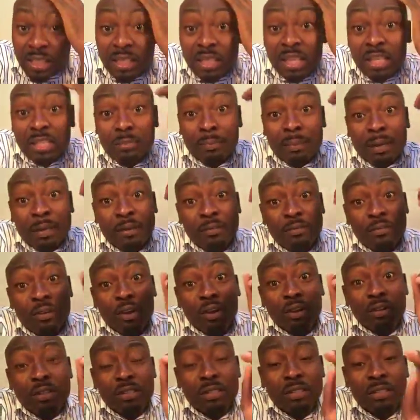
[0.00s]
Yes, man of
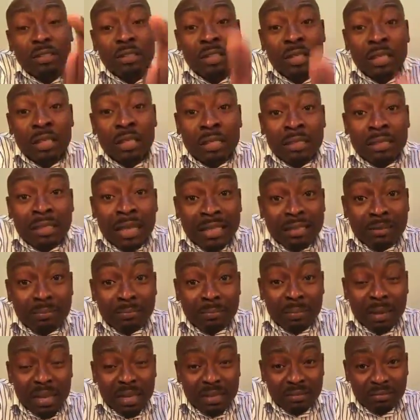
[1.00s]
God. That
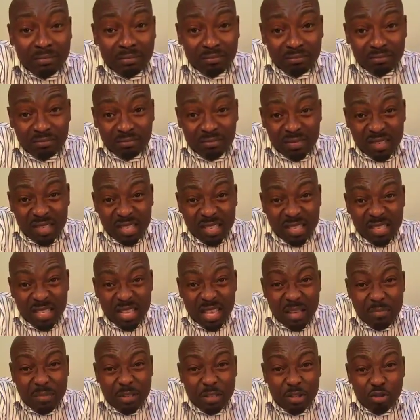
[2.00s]
man, his
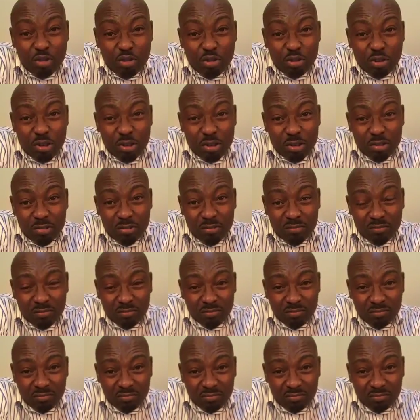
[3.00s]
name is Julius.
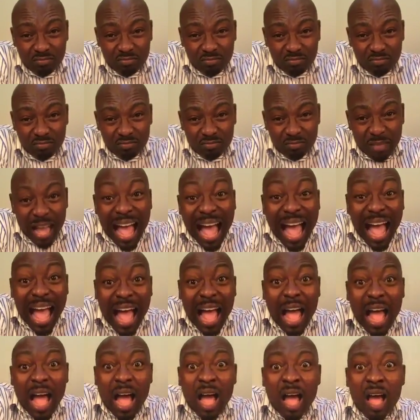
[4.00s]

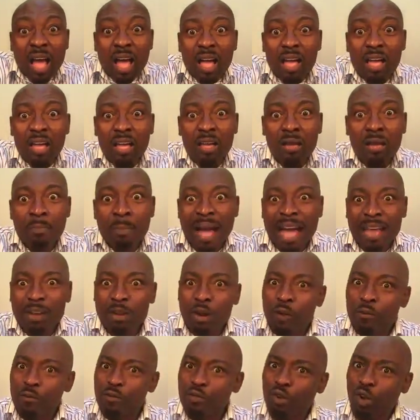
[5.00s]
Hey, man
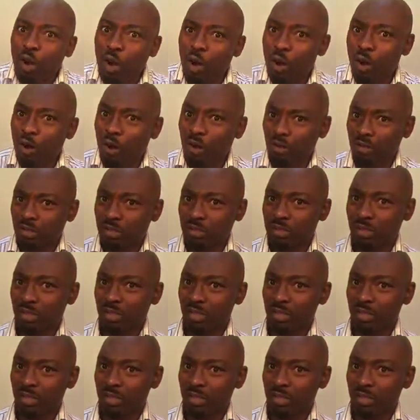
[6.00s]
of God.